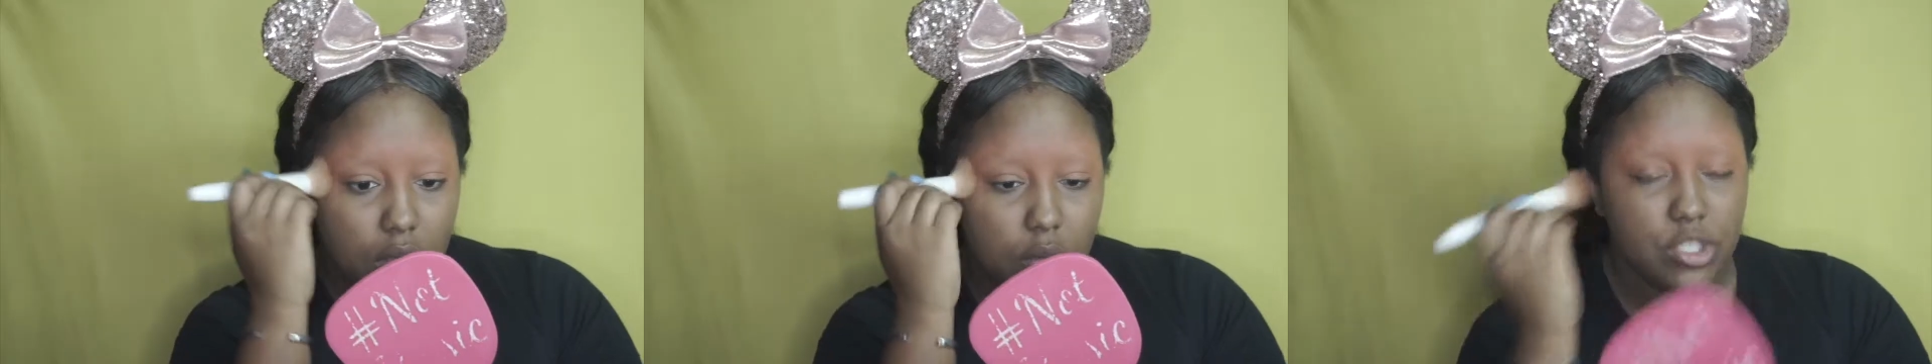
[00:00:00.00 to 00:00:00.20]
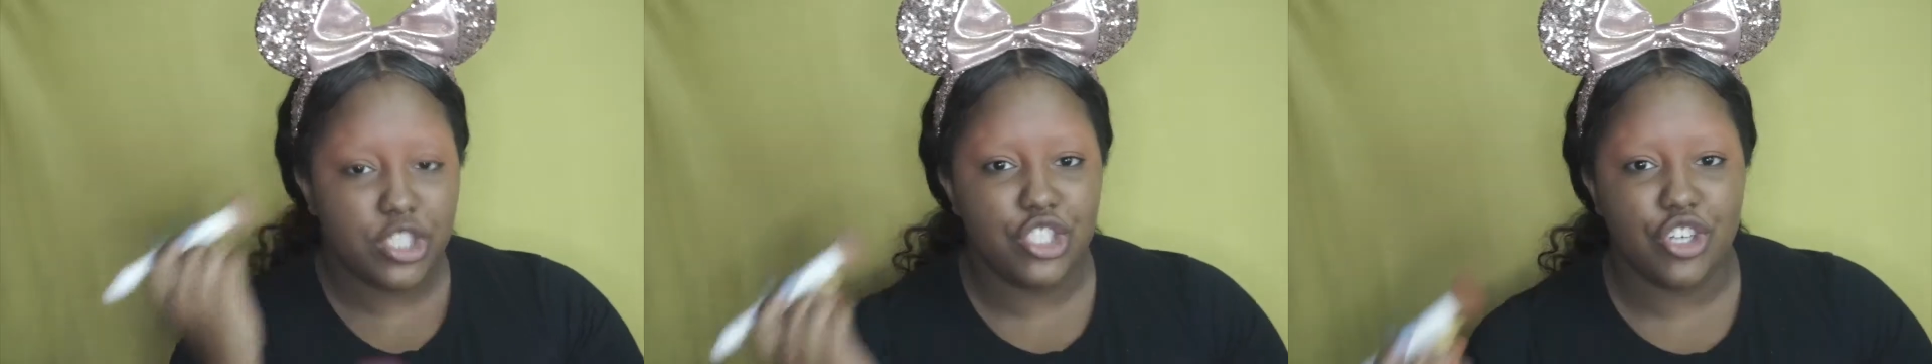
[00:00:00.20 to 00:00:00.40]

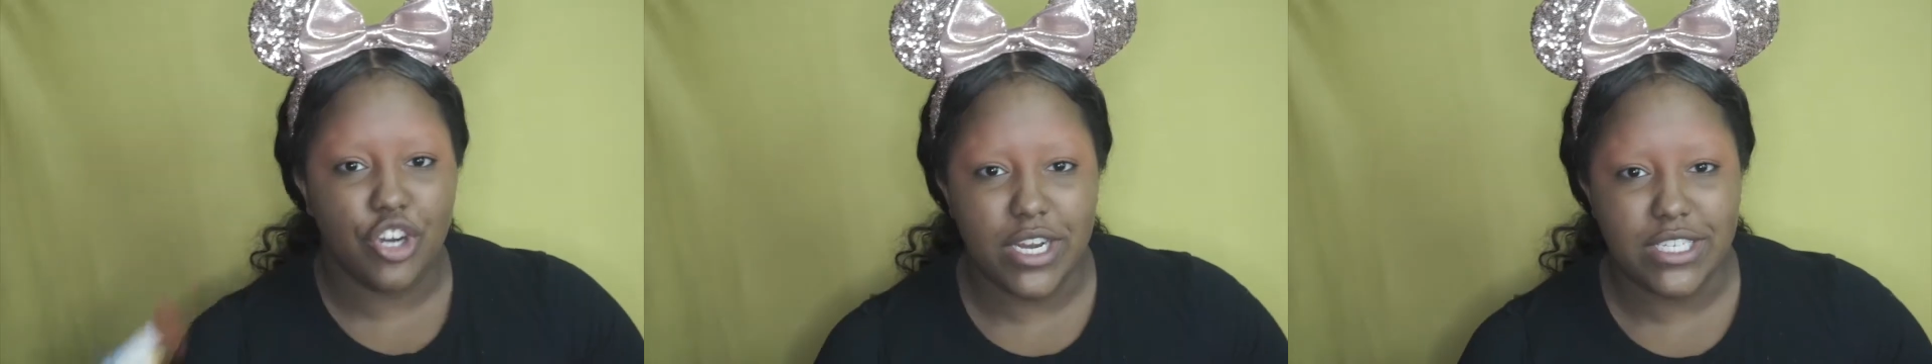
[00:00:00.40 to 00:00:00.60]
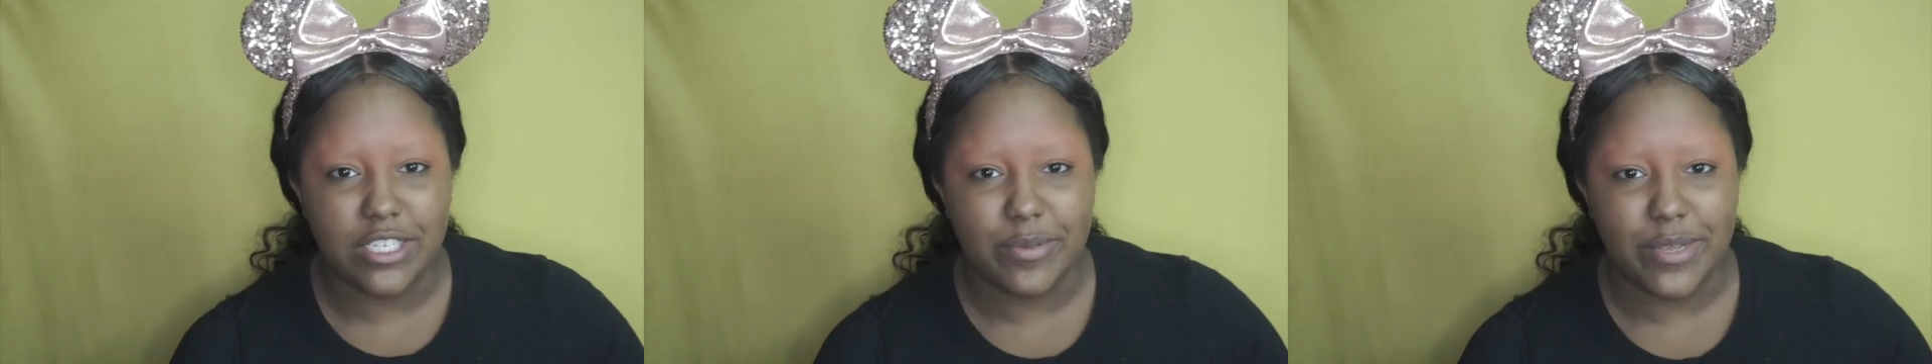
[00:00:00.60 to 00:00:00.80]
which is
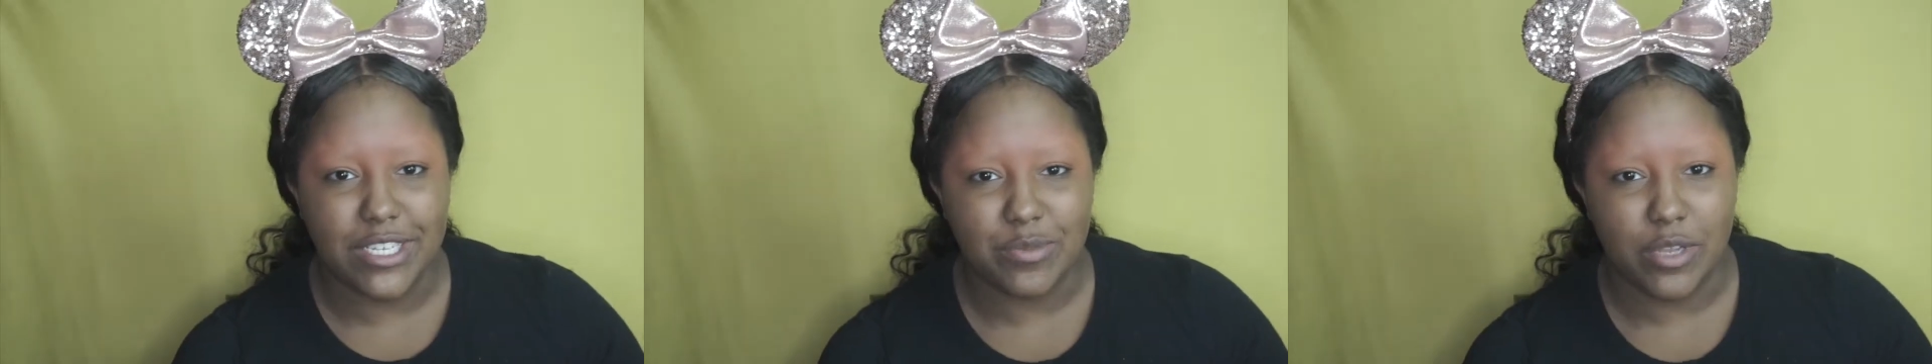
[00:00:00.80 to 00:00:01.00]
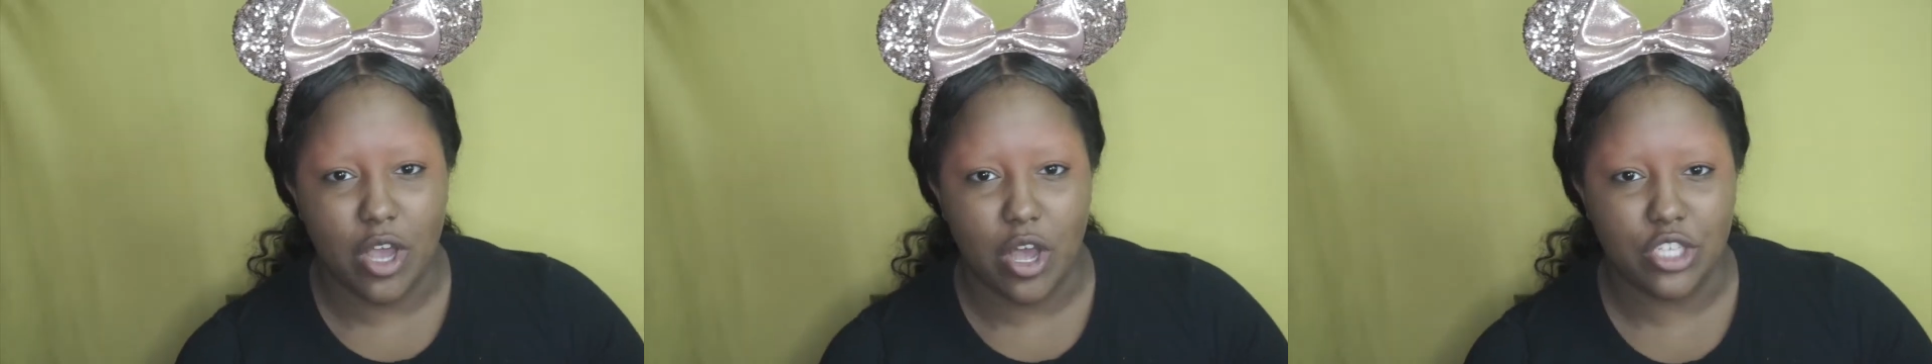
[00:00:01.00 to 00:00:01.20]
crazy because
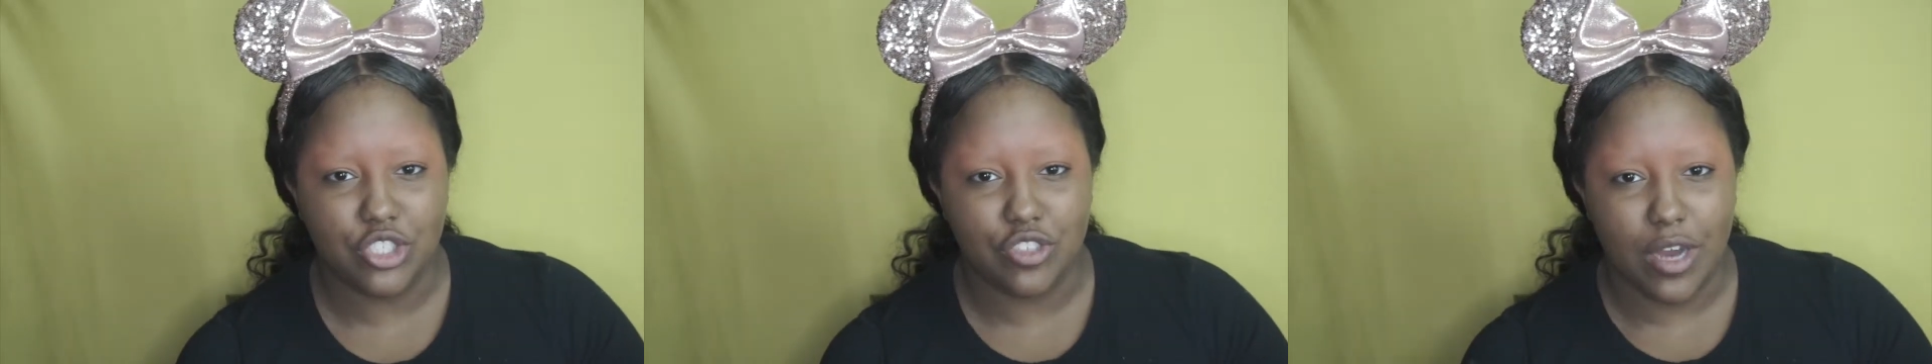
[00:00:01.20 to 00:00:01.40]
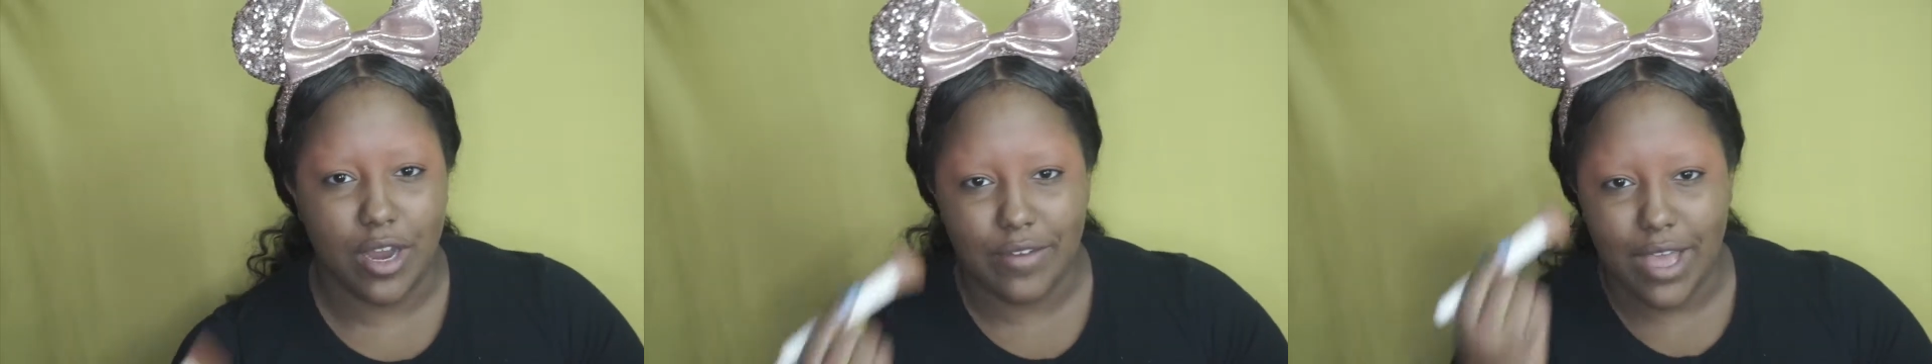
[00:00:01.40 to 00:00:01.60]
we all
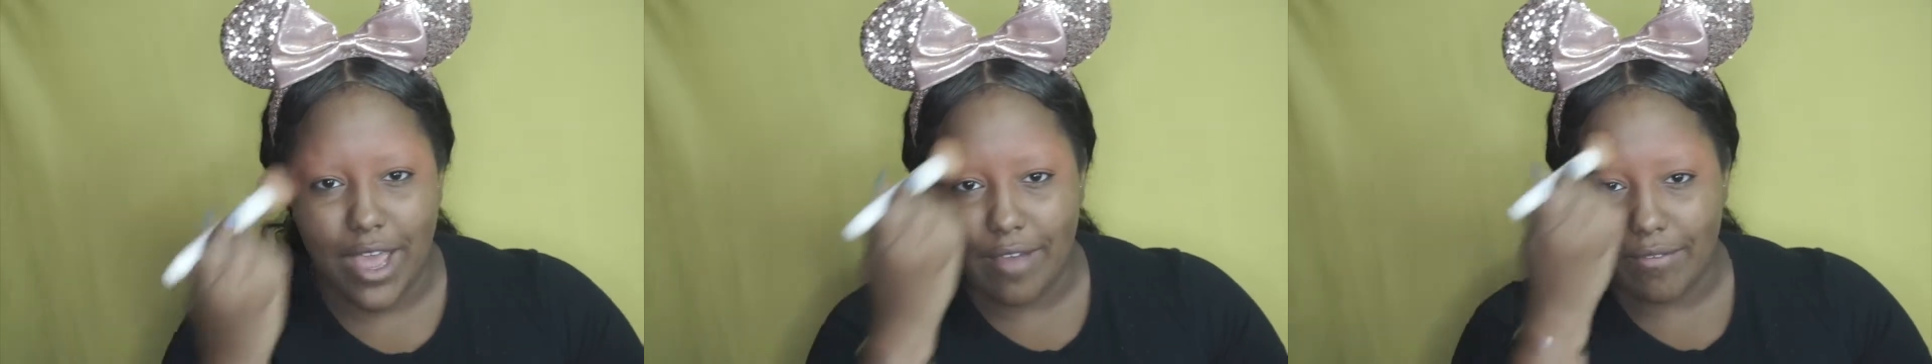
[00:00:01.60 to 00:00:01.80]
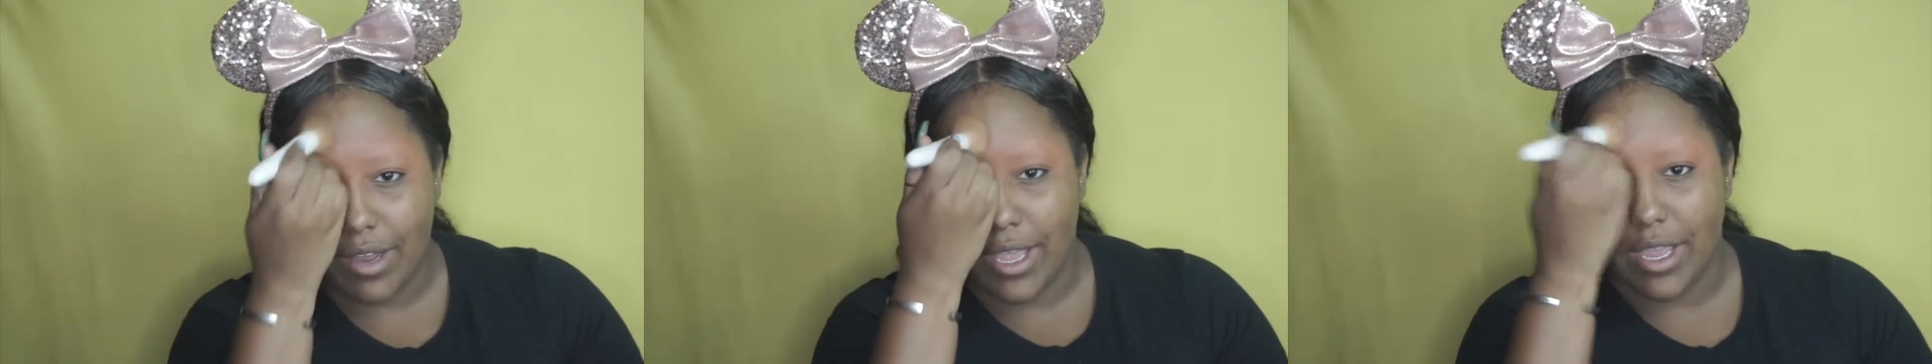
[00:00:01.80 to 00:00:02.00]
strive to
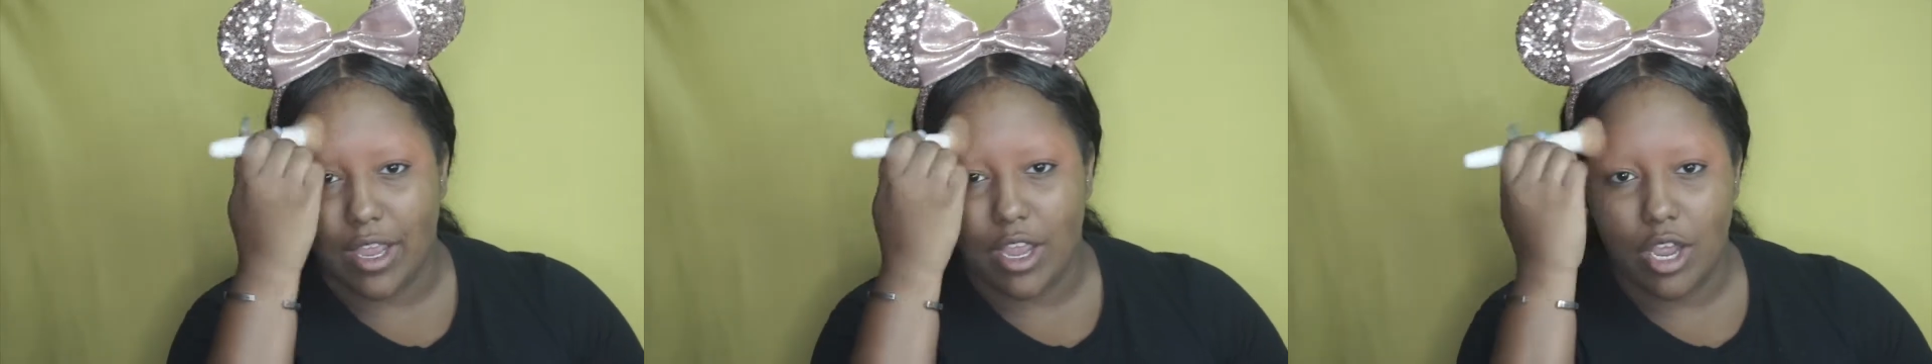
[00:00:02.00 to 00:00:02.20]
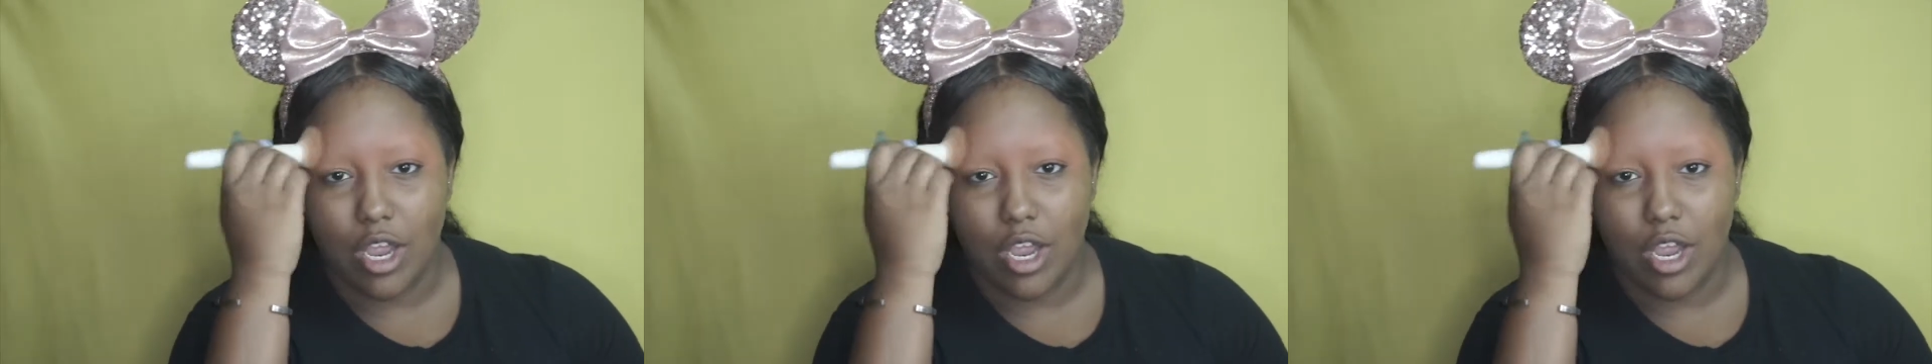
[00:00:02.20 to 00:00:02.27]
have like